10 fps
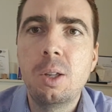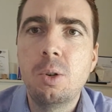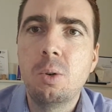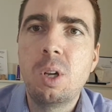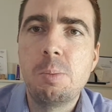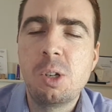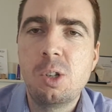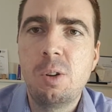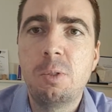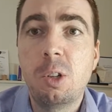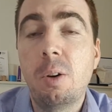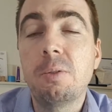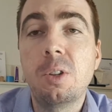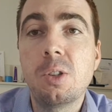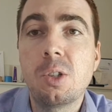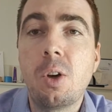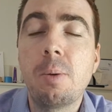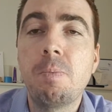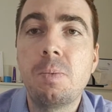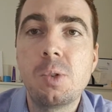your hips are shifted off to the
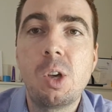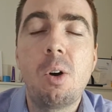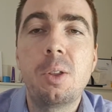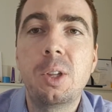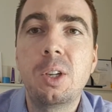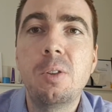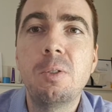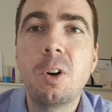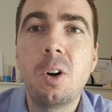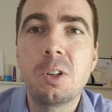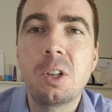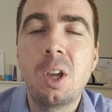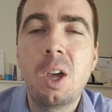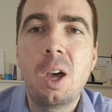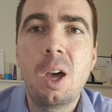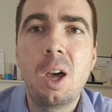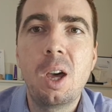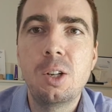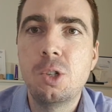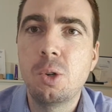side. So I think you've got
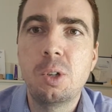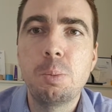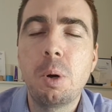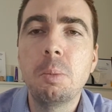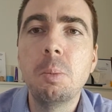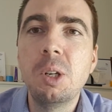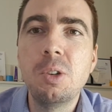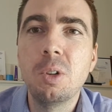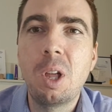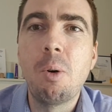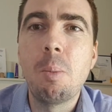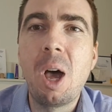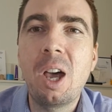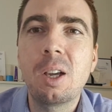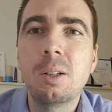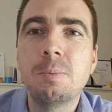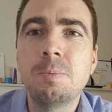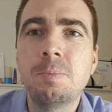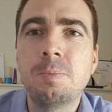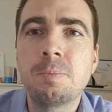a joint problem in your lower back.
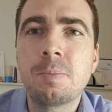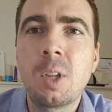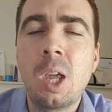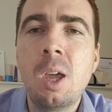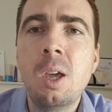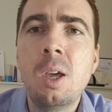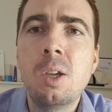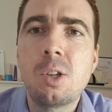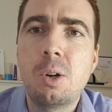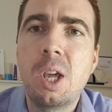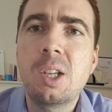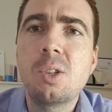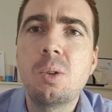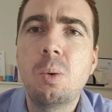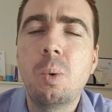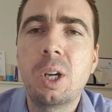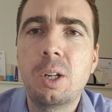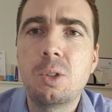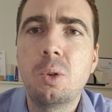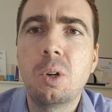So next, we're
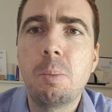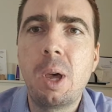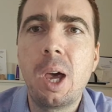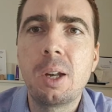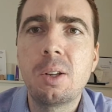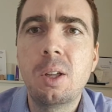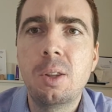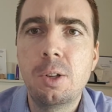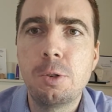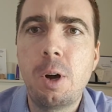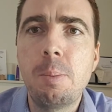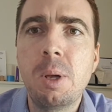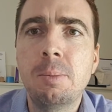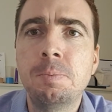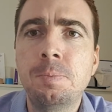going to talk about the treatment.